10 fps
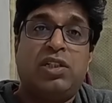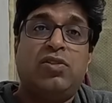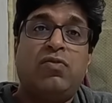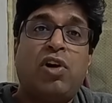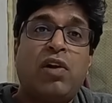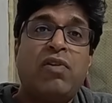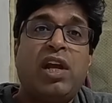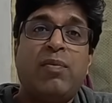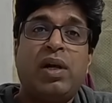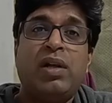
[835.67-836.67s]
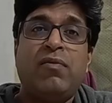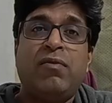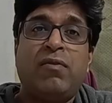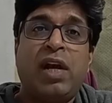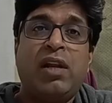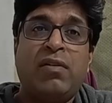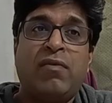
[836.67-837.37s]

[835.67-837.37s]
So what will happen while